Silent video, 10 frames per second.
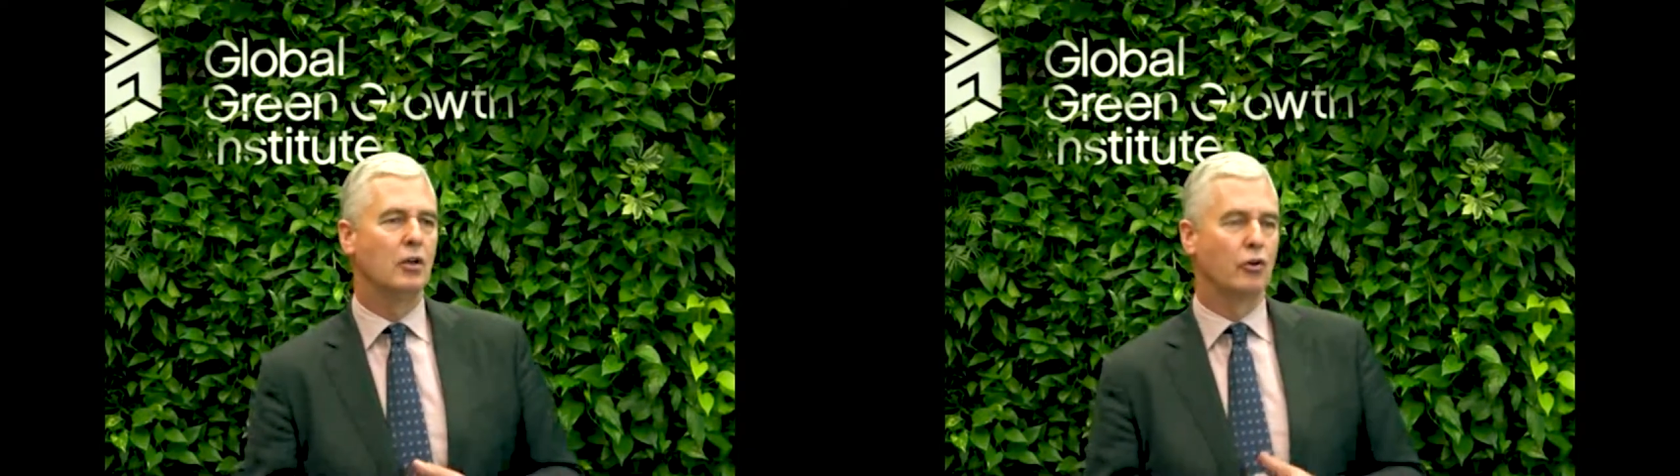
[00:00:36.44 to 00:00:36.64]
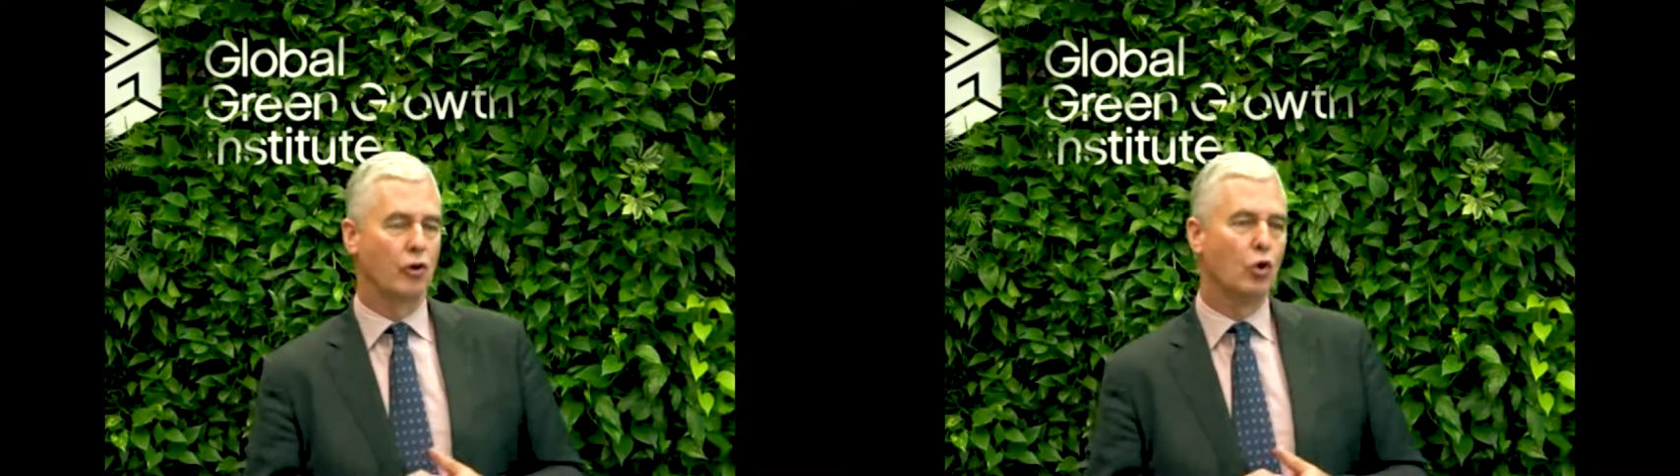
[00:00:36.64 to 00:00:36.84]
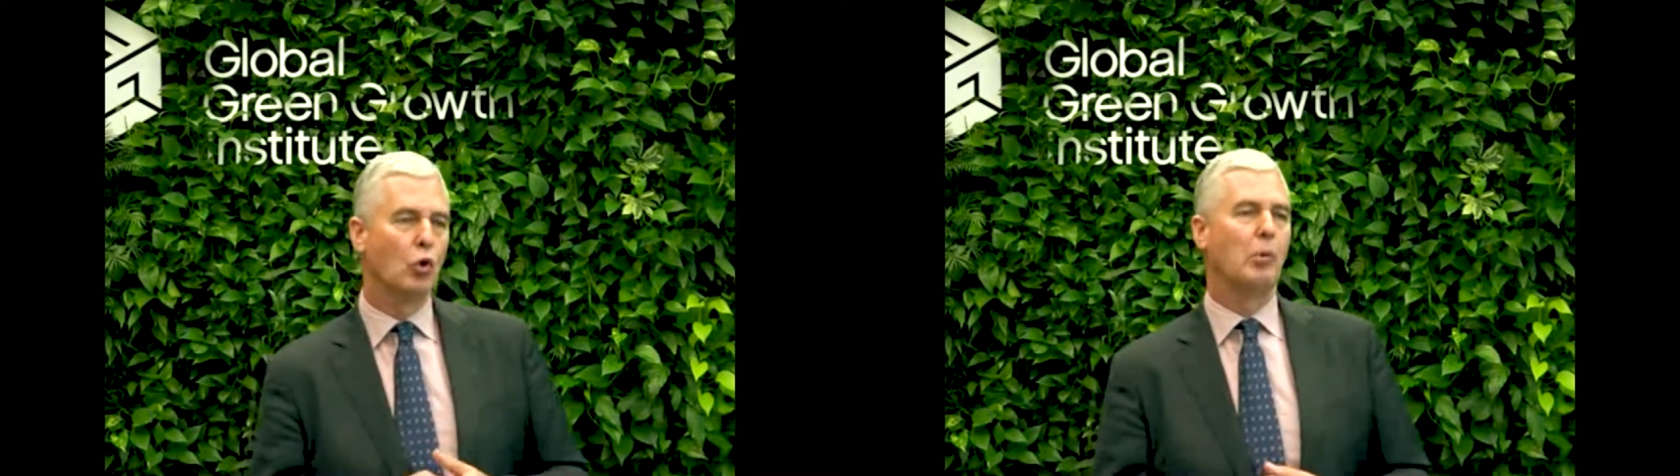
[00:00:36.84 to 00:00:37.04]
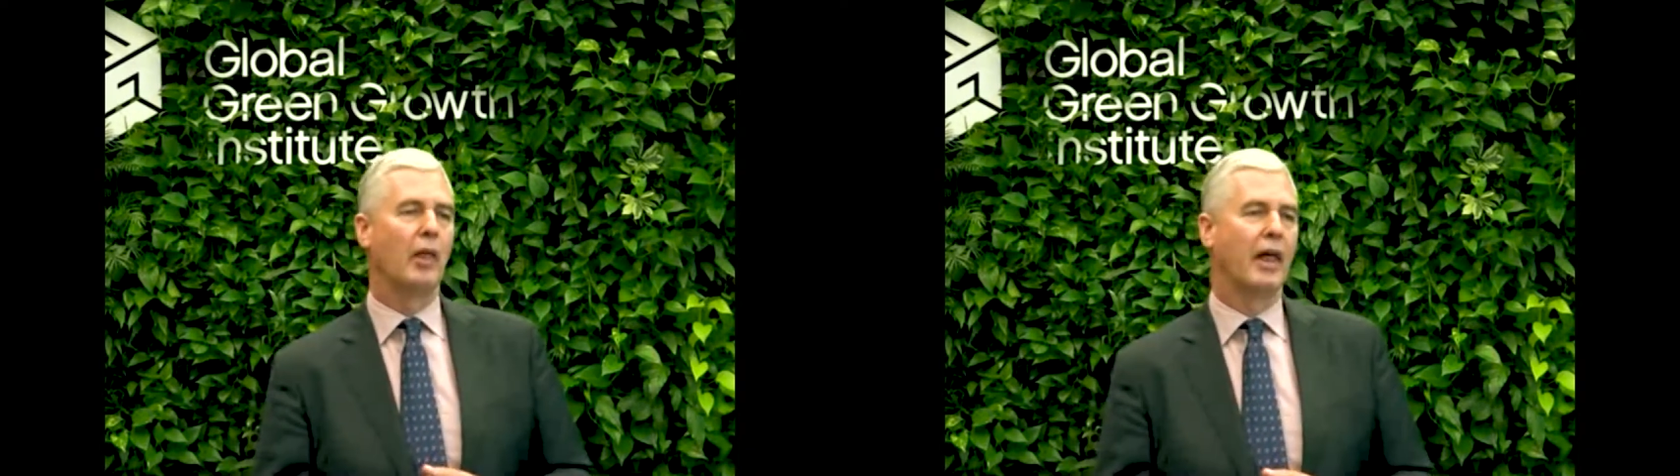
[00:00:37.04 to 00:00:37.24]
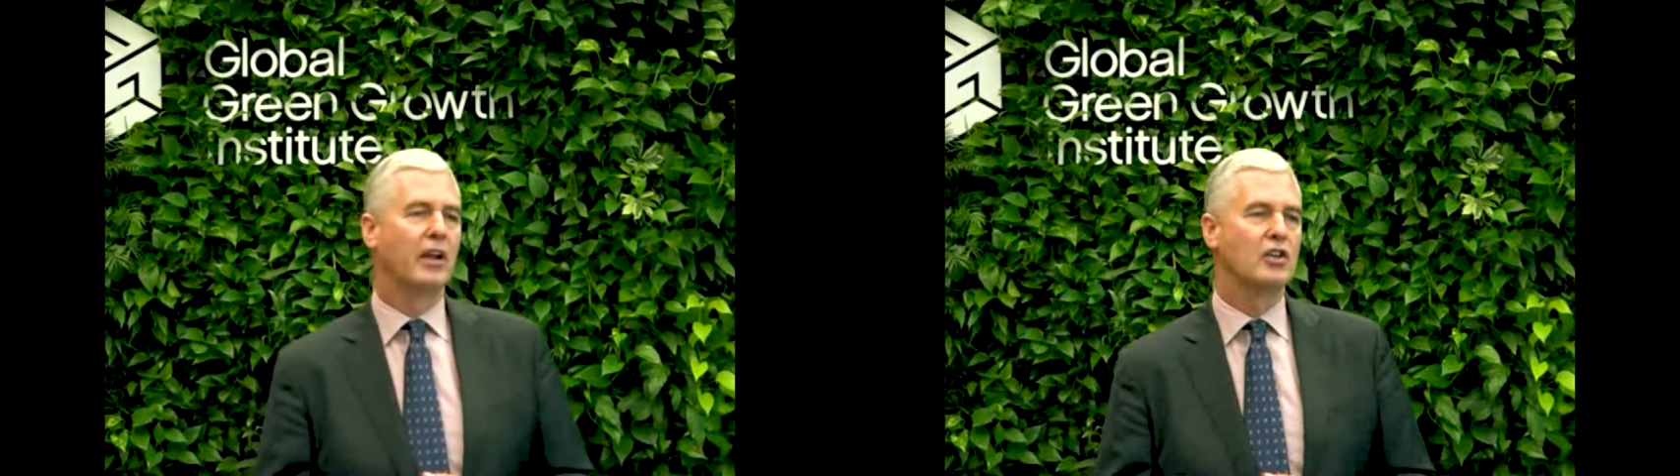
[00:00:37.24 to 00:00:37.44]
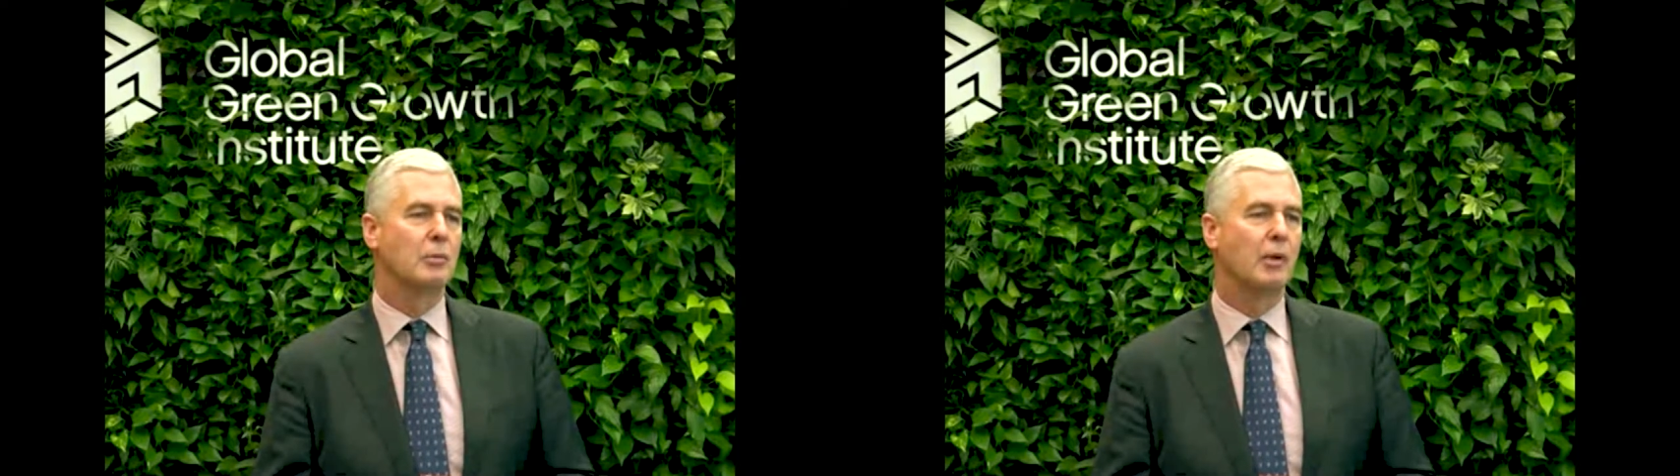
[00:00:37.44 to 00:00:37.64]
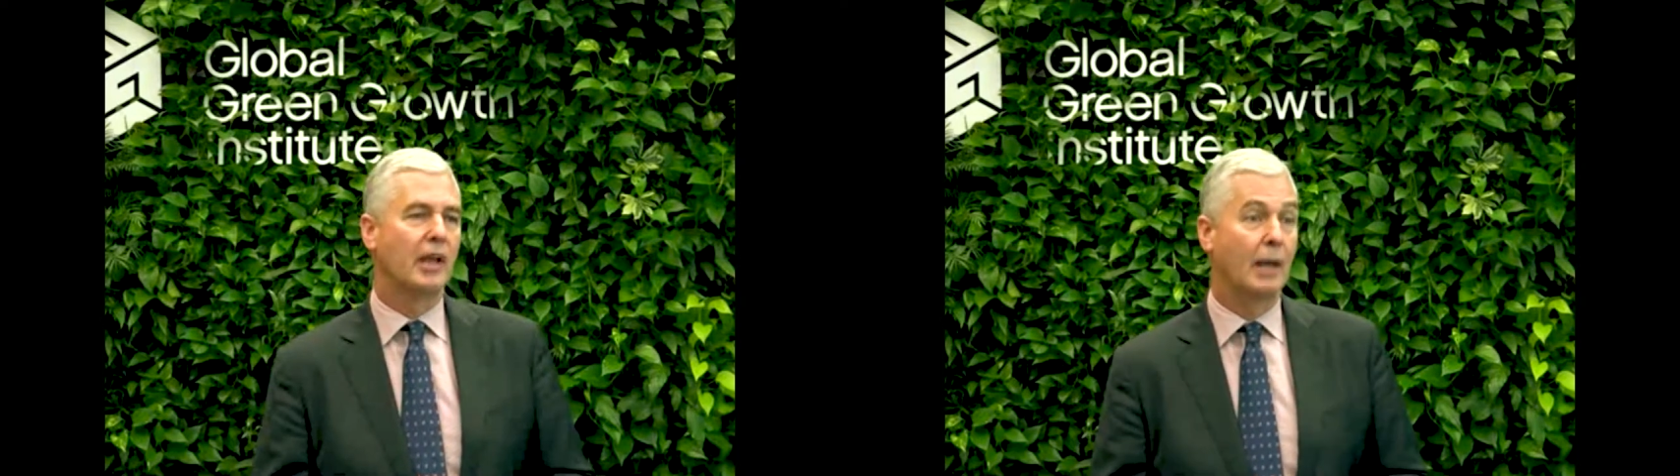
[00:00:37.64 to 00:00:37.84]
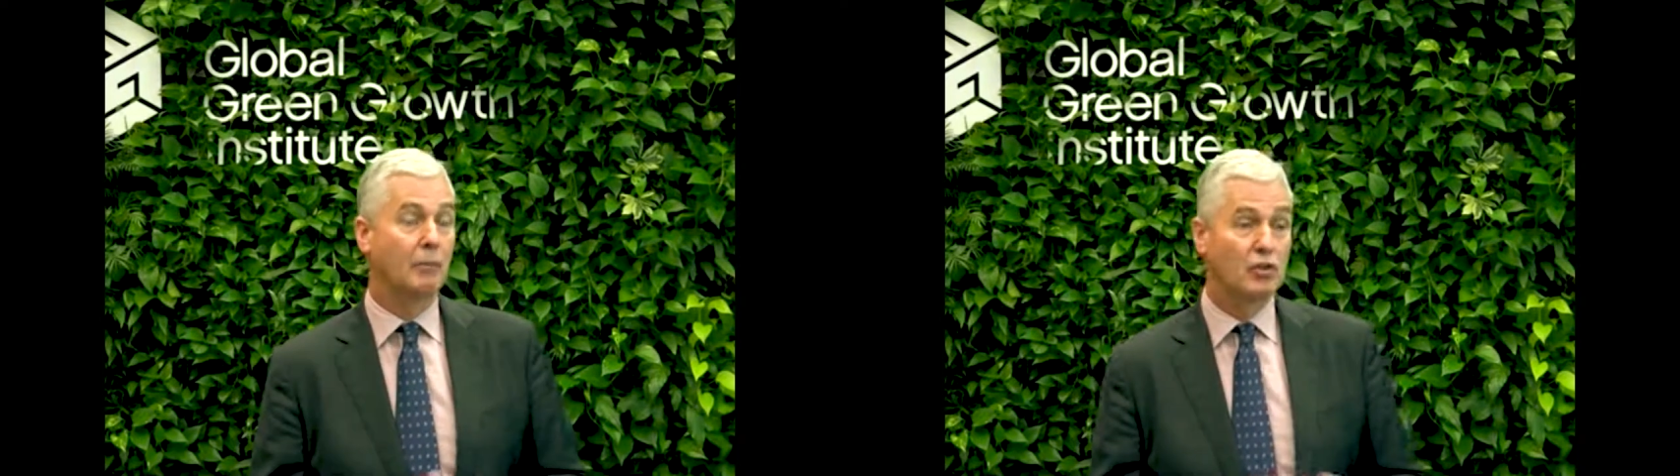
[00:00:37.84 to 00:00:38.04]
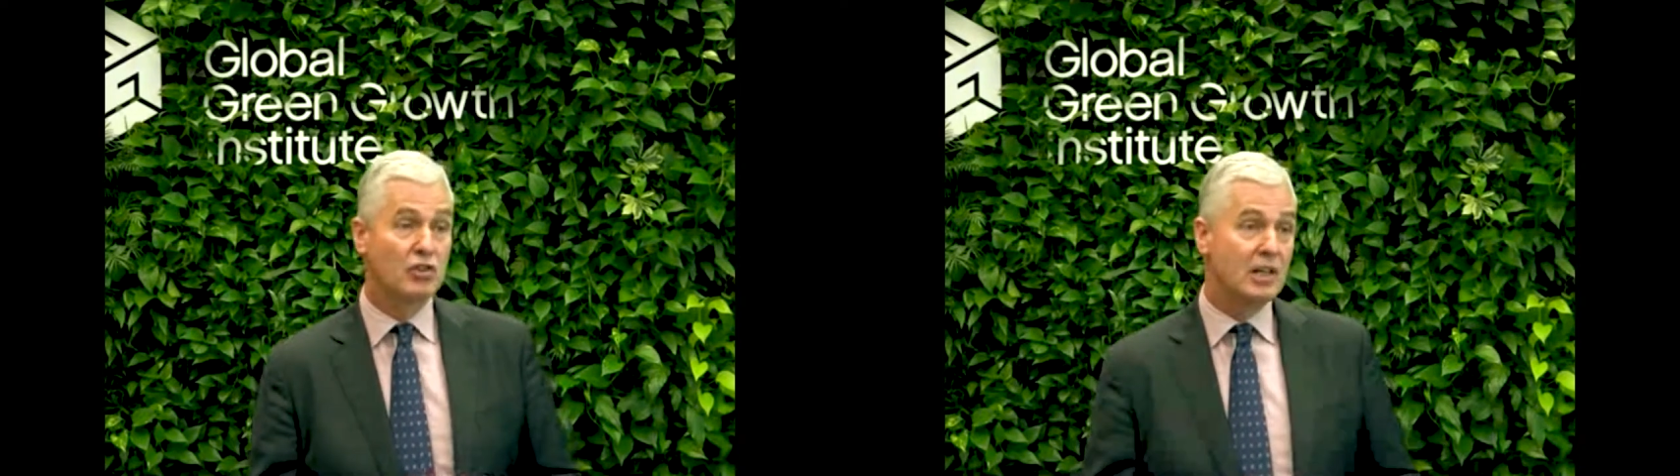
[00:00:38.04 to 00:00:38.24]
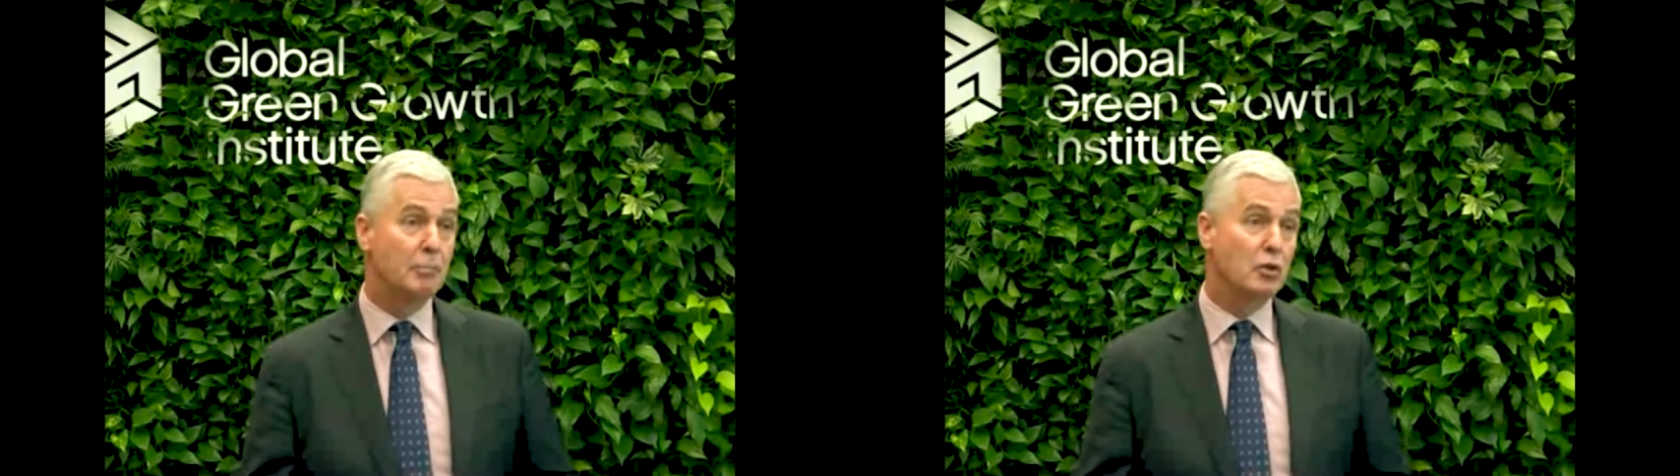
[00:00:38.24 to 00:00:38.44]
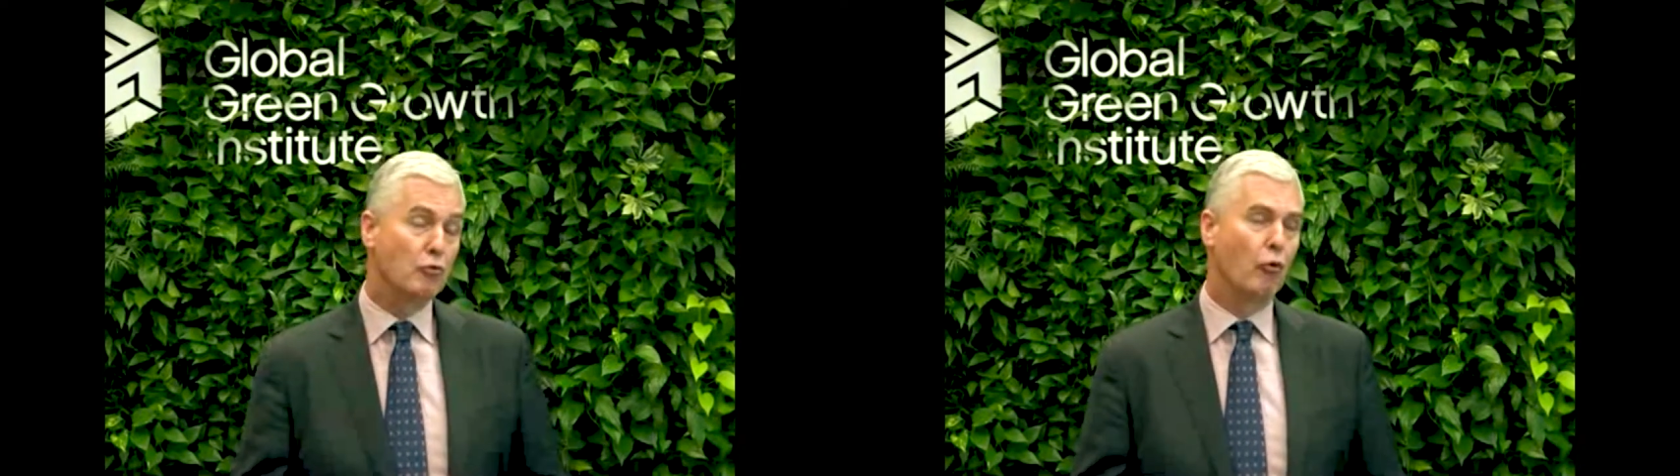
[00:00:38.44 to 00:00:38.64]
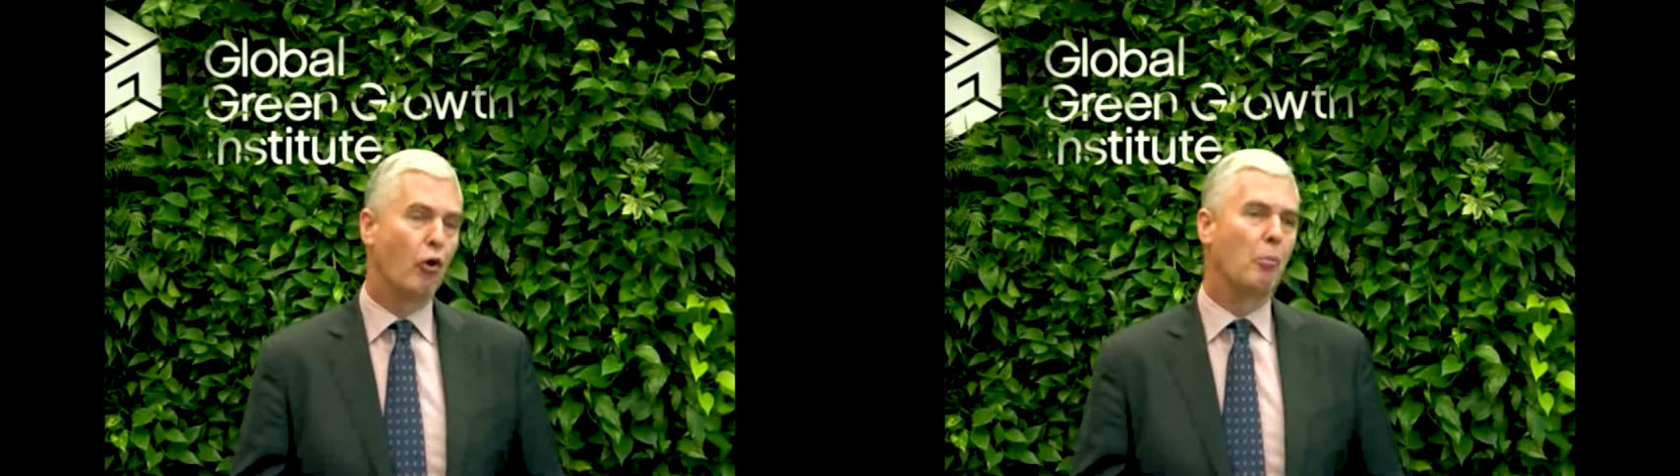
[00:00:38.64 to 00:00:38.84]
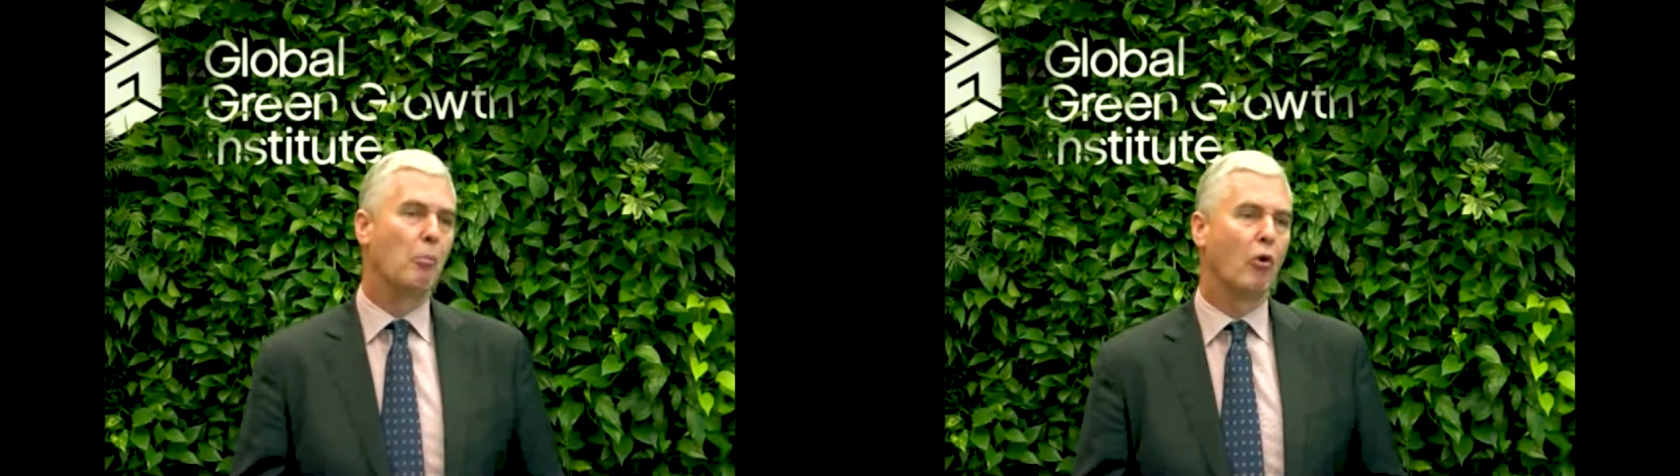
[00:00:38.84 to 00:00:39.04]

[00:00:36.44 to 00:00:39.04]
renewable energy became the cheapest form